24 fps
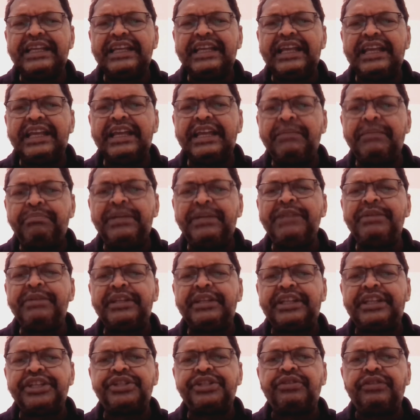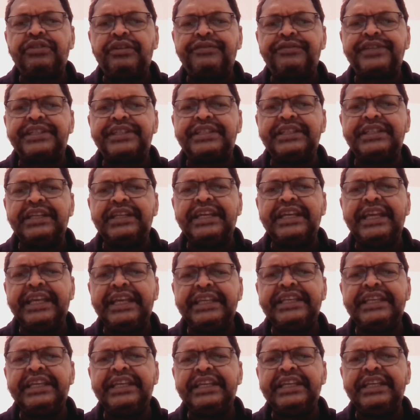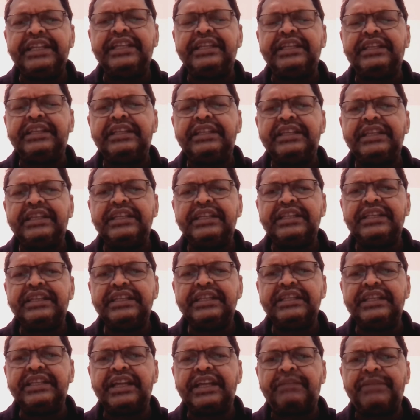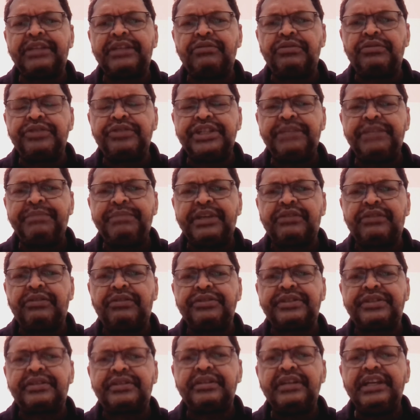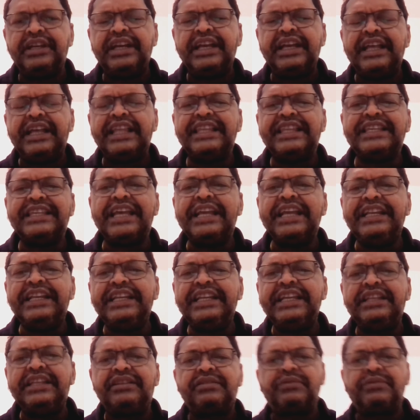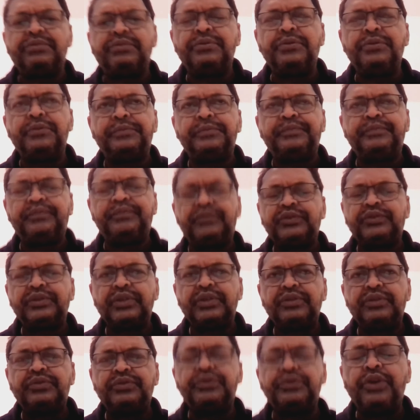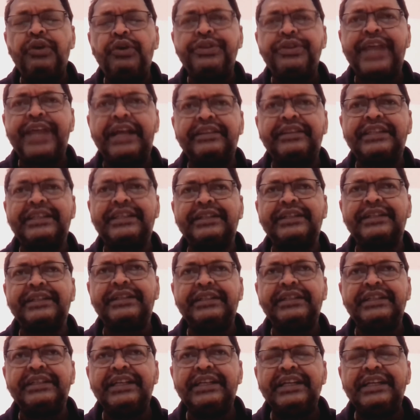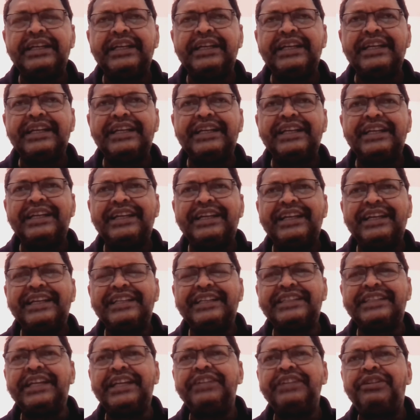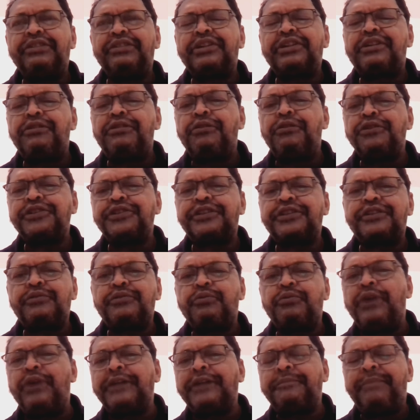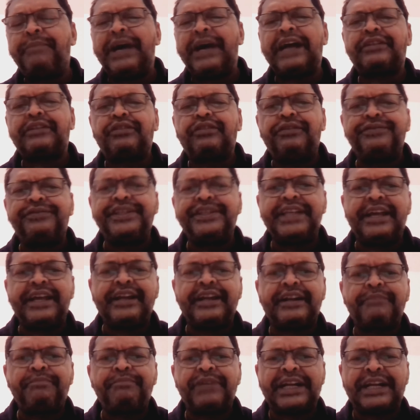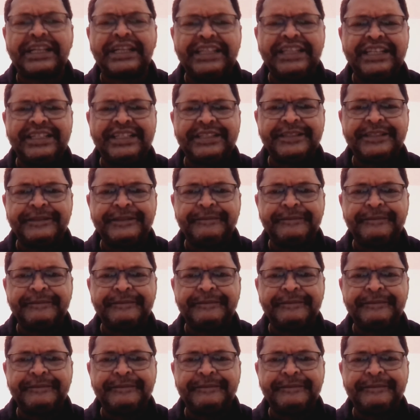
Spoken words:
implementation of the AI in dermatology, because they need to know that they don't lost one part of their practice.